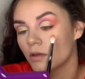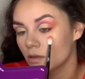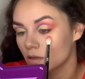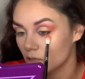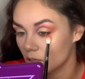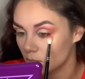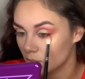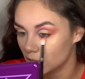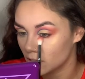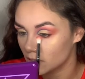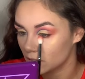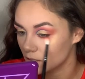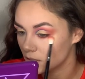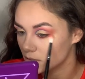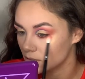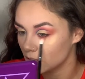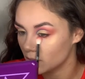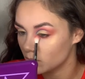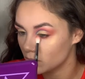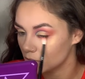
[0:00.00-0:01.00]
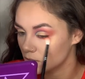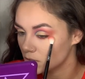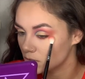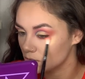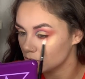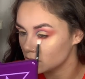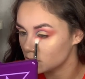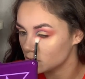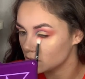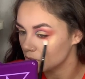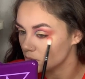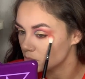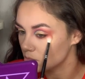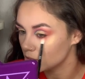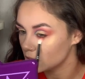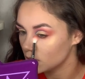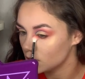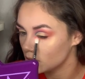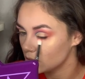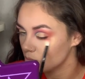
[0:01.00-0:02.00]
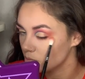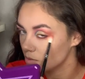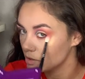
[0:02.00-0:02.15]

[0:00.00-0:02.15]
And I'm gonna take that same brush I was using up top